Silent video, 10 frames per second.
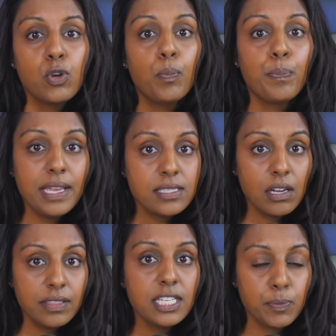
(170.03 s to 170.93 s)
So, so, based
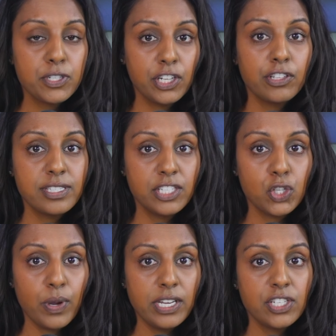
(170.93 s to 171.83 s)
on these particular
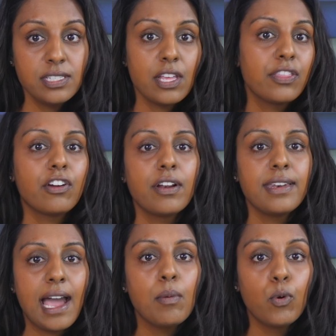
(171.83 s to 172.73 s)
situations, there are
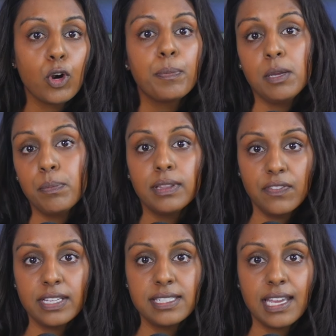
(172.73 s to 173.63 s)
now more people
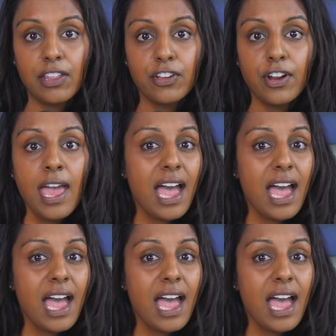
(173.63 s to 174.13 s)
living together,